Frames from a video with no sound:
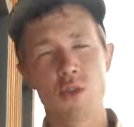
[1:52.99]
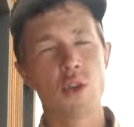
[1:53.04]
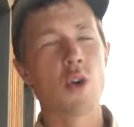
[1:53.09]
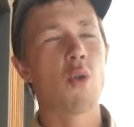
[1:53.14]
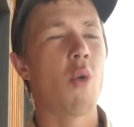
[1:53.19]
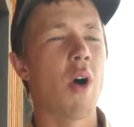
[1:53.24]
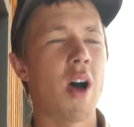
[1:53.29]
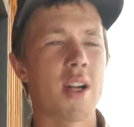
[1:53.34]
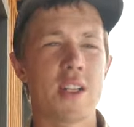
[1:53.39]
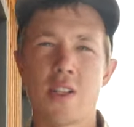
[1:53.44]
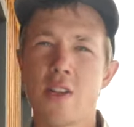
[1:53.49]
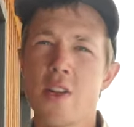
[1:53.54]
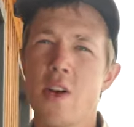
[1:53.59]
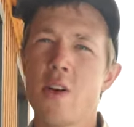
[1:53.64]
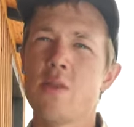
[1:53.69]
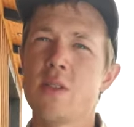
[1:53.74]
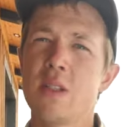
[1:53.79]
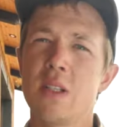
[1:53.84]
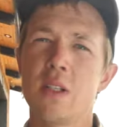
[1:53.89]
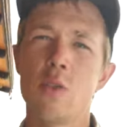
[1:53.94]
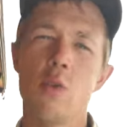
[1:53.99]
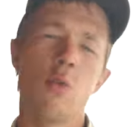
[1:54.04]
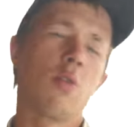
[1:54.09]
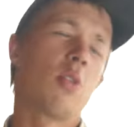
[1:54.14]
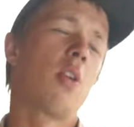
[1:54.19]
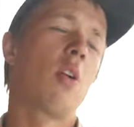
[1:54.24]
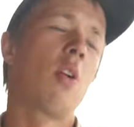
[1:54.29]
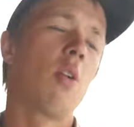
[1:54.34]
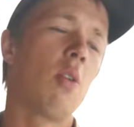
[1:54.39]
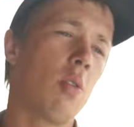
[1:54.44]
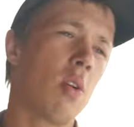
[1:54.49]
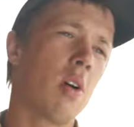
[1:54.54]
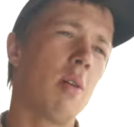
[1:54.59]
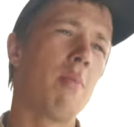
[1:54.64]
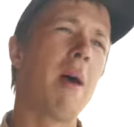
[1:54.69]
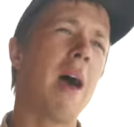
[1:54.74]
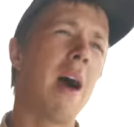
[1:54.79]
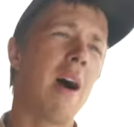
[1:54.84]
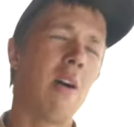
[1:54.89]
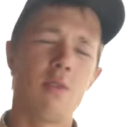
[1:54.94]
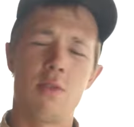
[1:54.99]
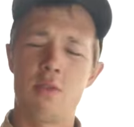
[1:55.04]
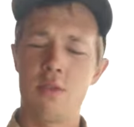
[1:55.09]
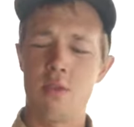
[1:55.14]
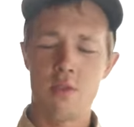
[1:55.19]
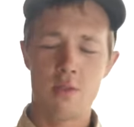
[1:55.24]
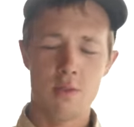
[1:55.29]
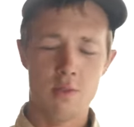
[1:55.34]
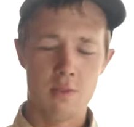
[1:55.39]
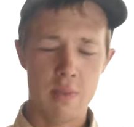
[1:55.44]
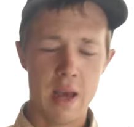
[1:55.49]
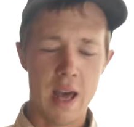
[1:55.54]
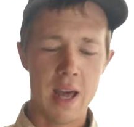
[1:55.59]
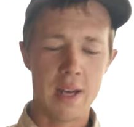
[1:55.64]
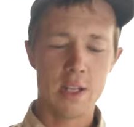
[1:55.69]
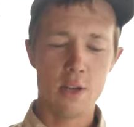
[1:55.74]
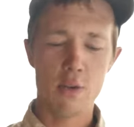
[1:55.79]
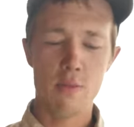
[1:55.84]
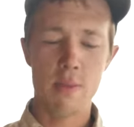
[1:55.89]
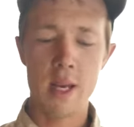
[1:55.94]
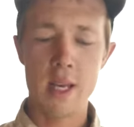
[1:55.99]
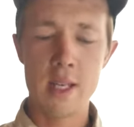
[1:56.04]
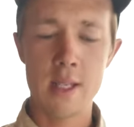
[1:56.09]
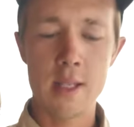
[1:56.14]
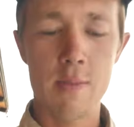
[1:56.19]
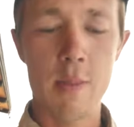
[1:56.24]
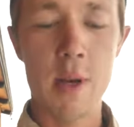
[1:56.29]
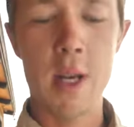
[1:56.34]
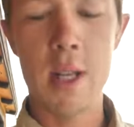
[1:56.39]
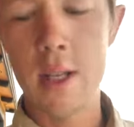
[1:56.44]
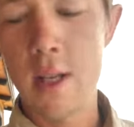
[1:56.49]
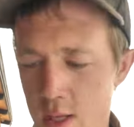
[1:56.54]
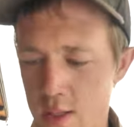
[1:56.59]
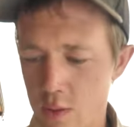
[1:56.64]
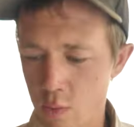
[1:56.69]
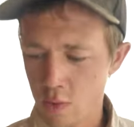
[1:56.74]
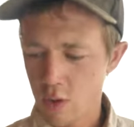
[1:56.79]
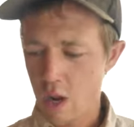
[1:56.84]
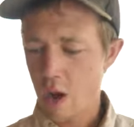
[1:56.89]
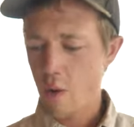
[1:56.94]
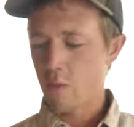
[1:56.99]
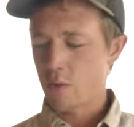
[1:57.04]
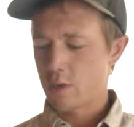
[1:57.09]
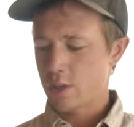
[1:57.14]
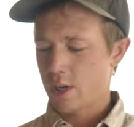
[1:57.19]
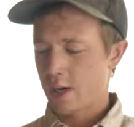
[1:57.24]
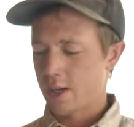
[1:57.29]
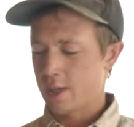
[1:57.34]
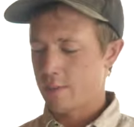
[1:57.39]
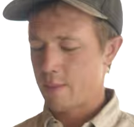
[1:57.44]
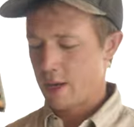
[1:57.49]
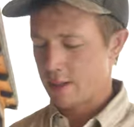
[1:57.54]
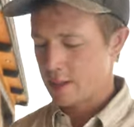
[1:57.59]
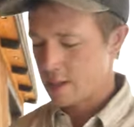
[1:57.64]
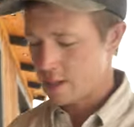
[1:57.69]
go watch those and you'll know about patio base, but that's what we're not what we're talking about